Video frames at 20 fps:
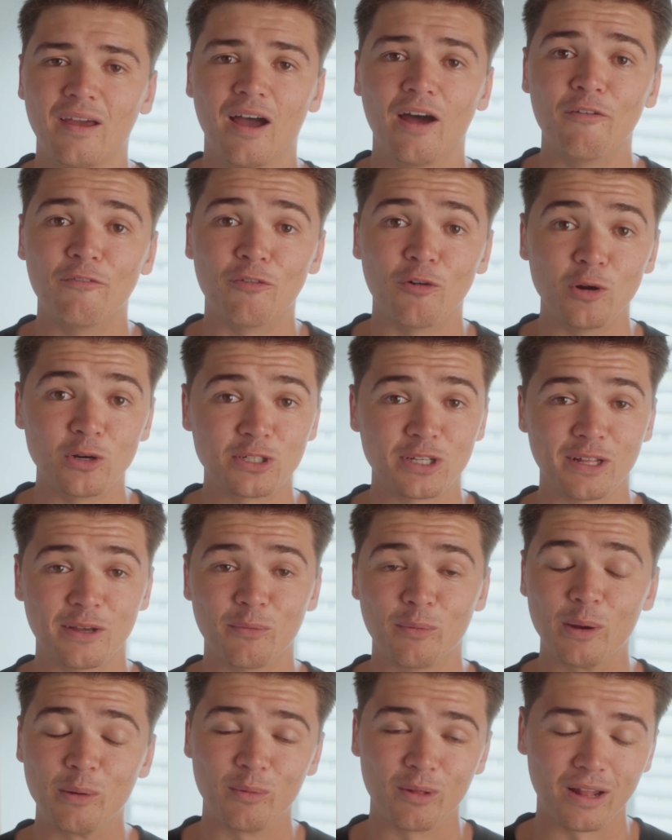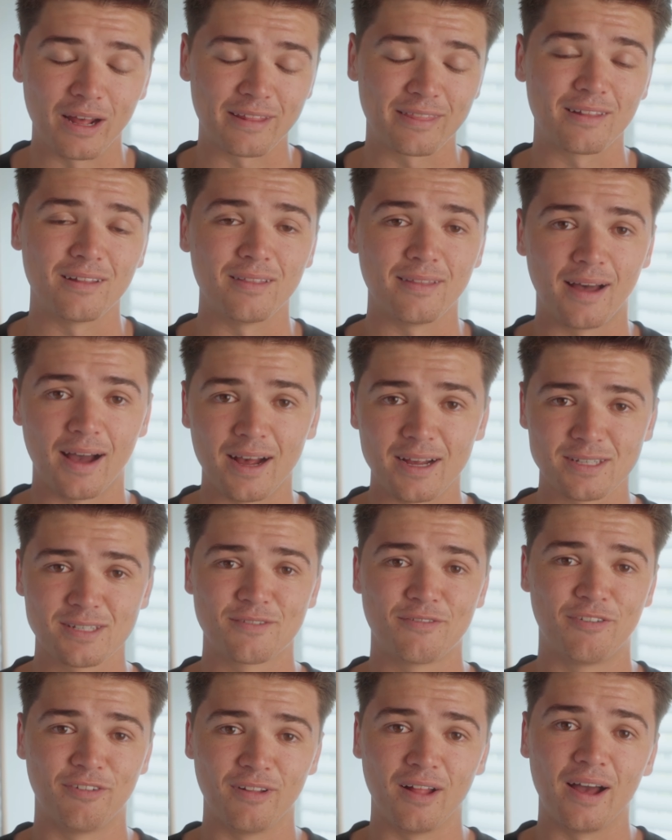Unfortunately, we were like the last
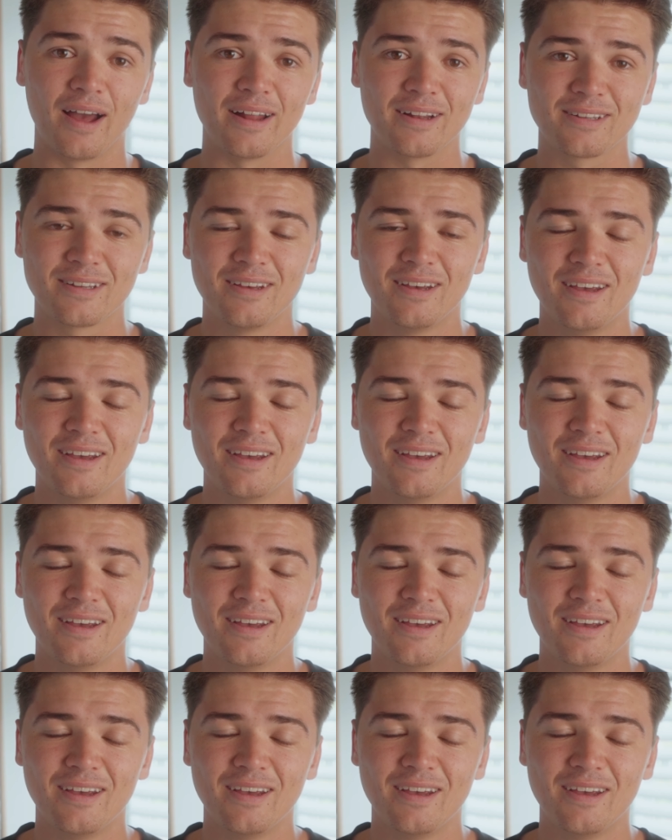flight,